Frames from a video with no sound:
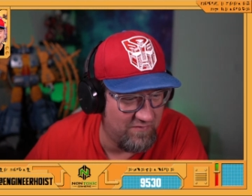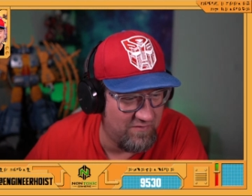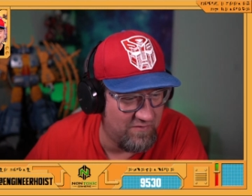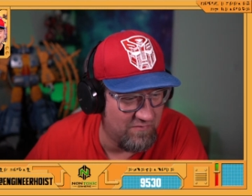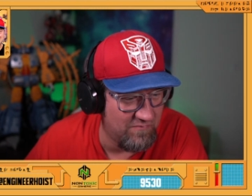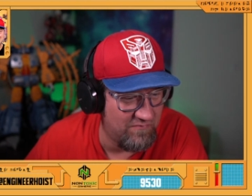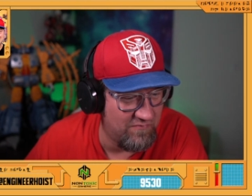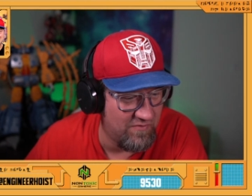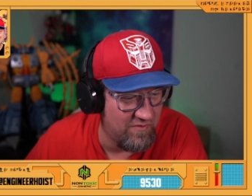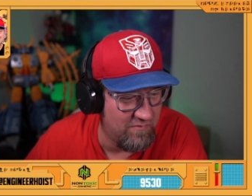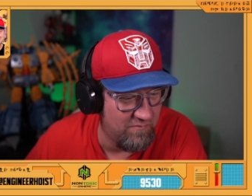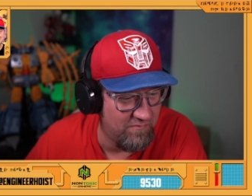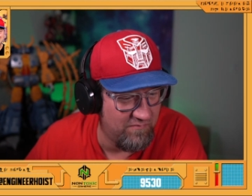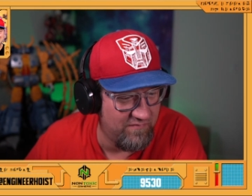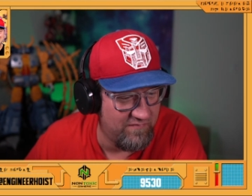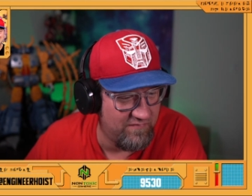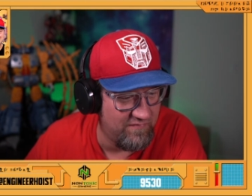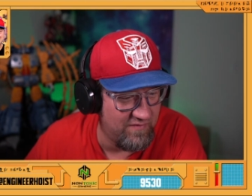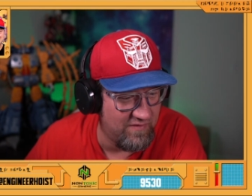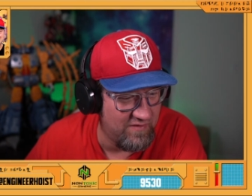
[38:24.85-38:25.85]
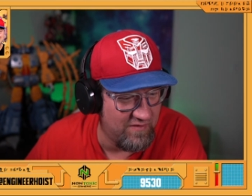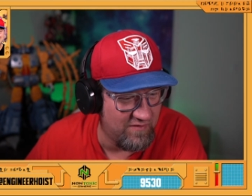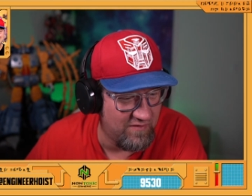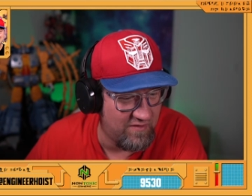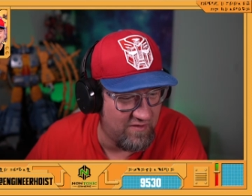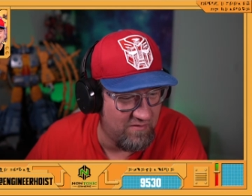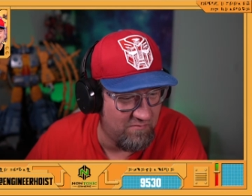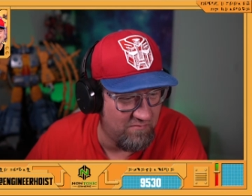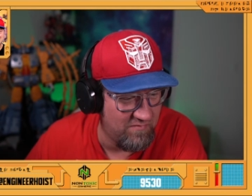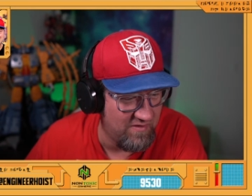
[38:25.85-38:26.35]
confirms
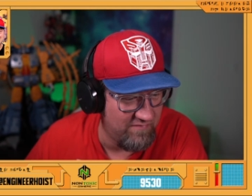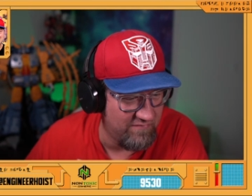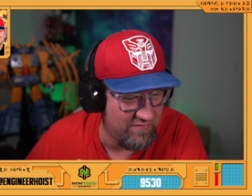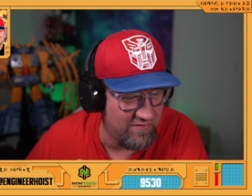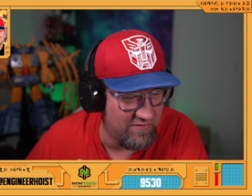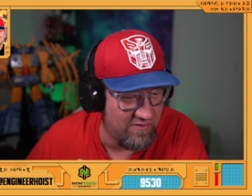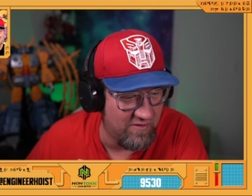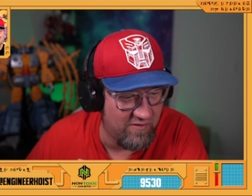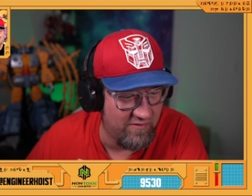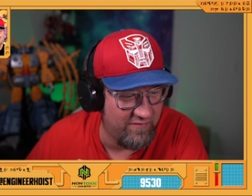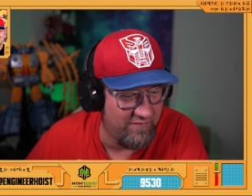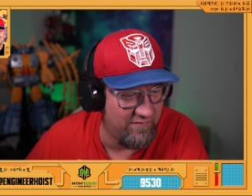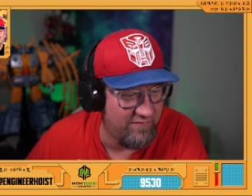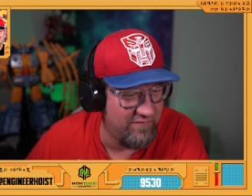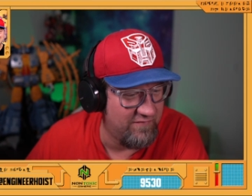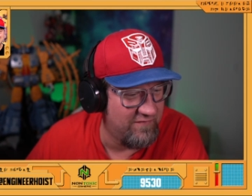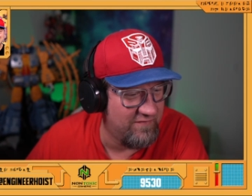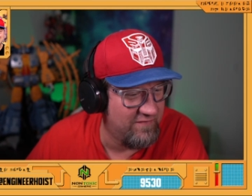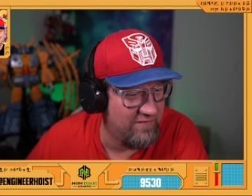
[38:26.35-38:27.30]
Kim David Collins.